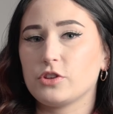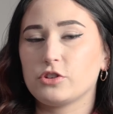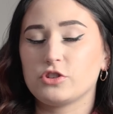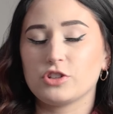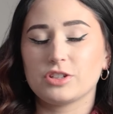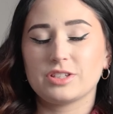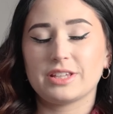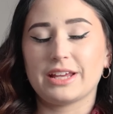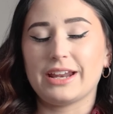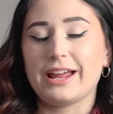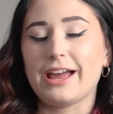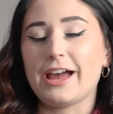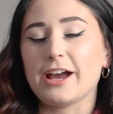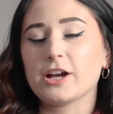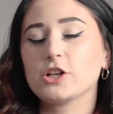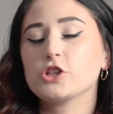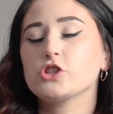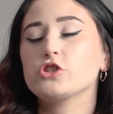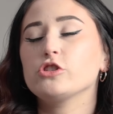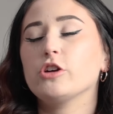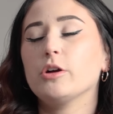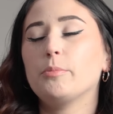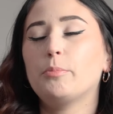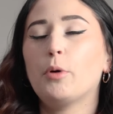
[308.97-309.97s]
just that
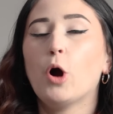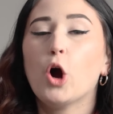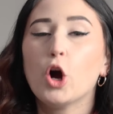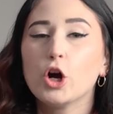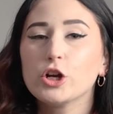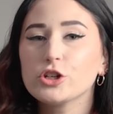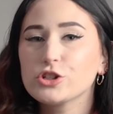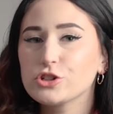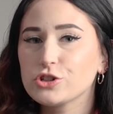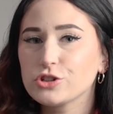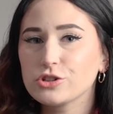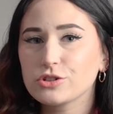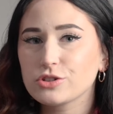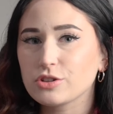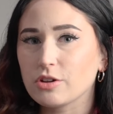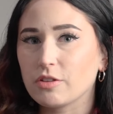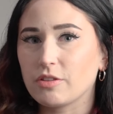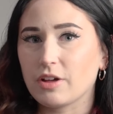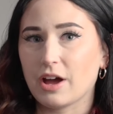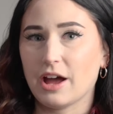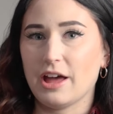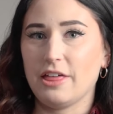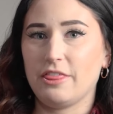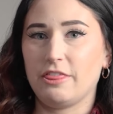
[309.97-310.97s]
extra push so
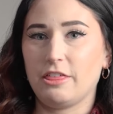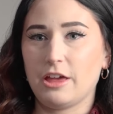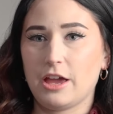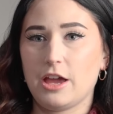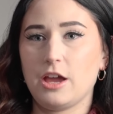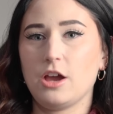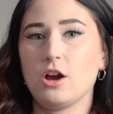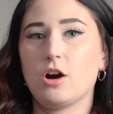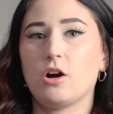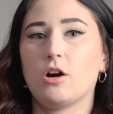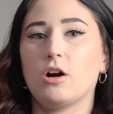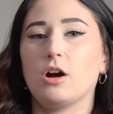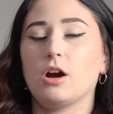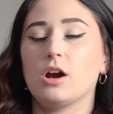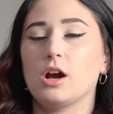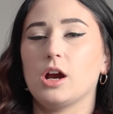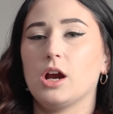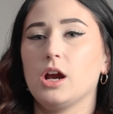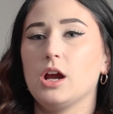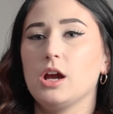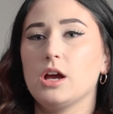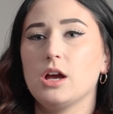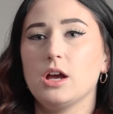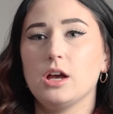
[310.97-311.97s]
that they
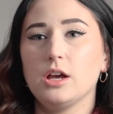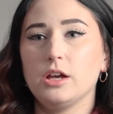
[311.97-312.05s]
are,